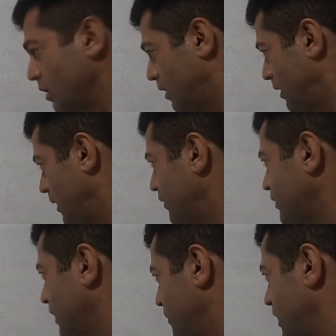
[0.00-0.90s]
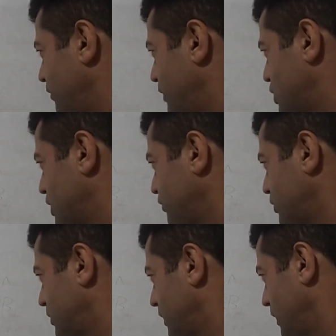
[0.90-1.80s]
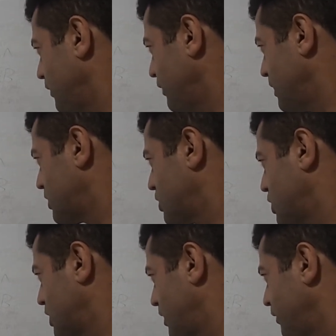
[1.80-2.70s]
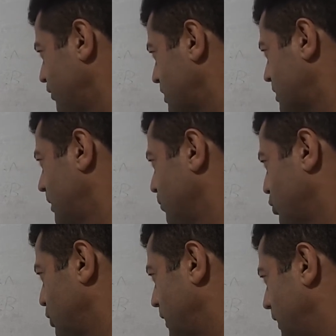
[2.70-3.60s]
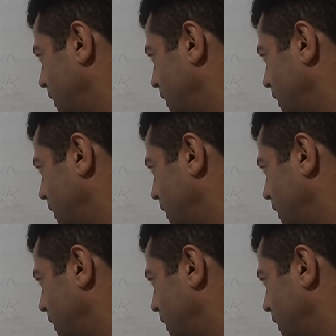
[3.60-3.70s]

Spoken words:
Left, if it shifts to the